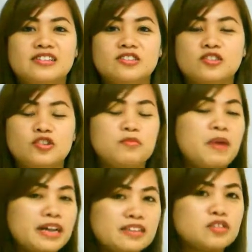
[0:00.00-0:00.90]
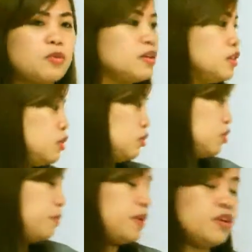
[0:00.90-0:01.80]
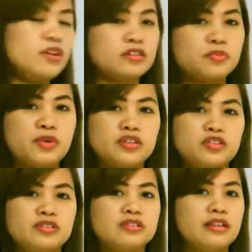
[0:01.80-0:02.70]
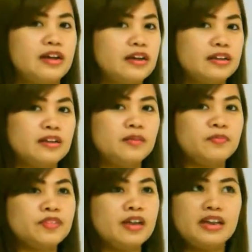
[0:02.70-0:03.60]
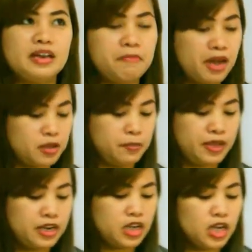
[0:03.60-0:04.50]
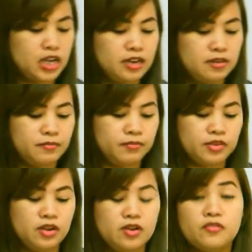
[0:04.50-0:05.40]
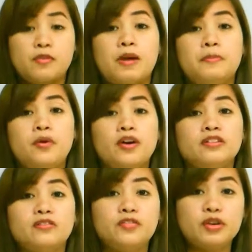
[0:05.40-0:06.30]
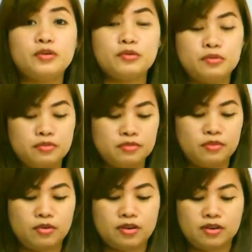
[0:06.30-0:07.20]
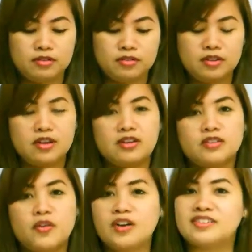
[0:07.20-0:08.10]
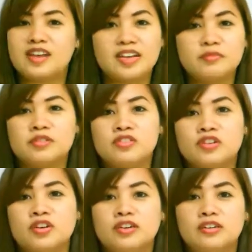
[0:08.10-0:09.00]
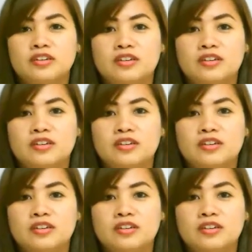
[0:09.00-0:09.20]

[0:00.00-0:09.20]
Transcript: So you might as well use opinion expressions like, in my opinion, from my point of view, or as far as I am concerned.